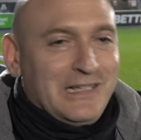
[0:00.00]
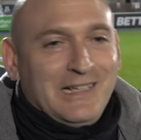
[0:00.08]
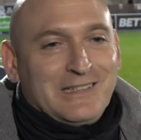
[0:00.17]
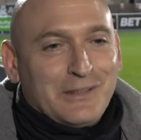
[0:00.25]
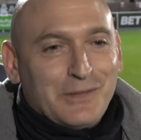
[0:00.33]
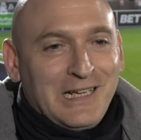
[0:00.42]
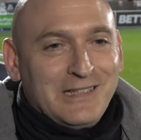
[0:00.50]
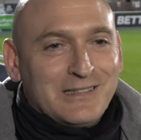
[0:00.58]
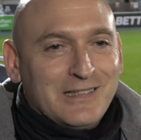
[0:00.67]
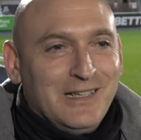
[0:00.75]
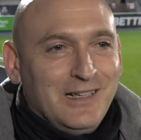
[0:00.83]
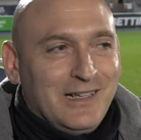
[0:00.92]
he's
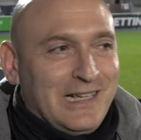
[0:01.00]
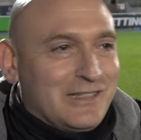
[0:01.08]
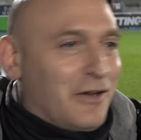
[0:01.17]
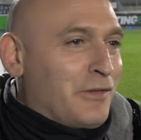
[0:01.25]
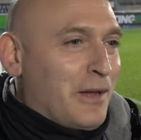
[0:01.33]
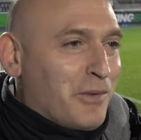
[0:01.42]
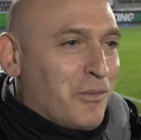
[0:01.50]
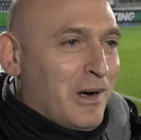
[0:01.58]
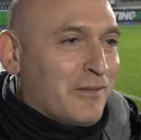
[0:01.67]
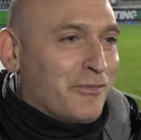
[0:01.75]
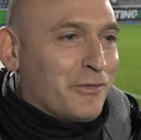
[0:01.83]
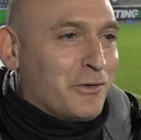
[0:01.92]
our number
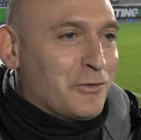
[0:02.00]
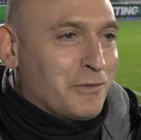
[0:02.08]
one for a